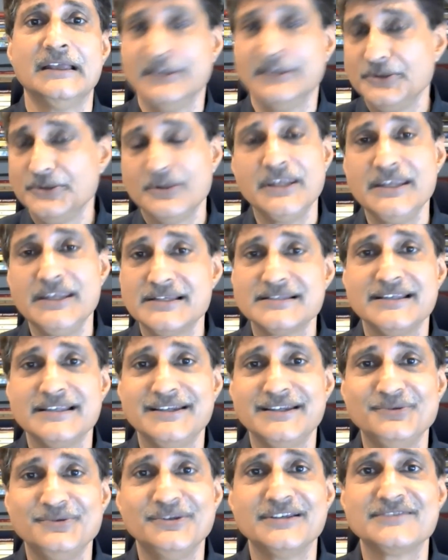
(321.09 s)
You can easily
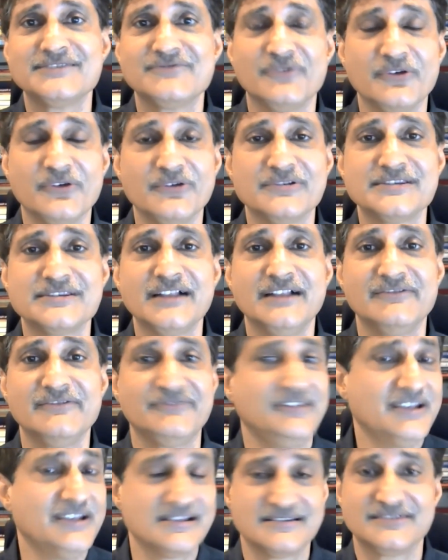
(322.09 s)
do this for yourself.
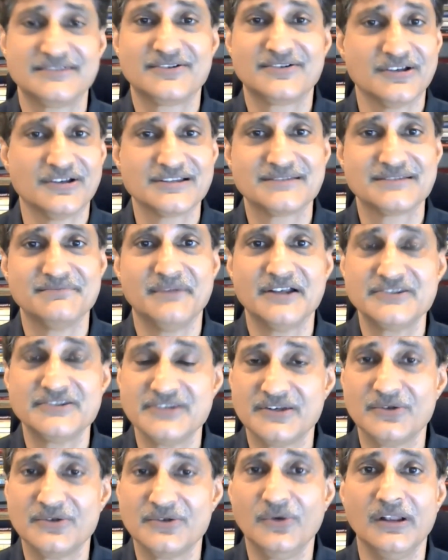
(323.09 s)
It doesn't cost much
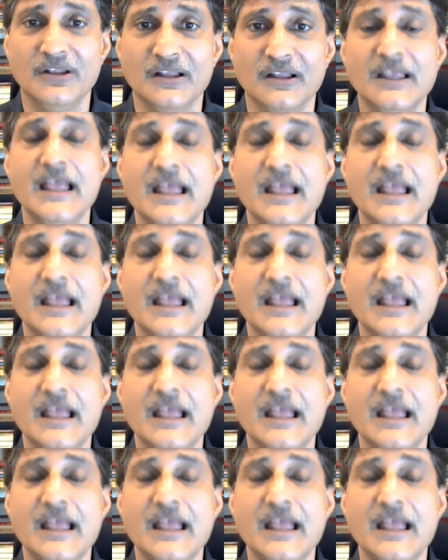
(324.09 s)
at all.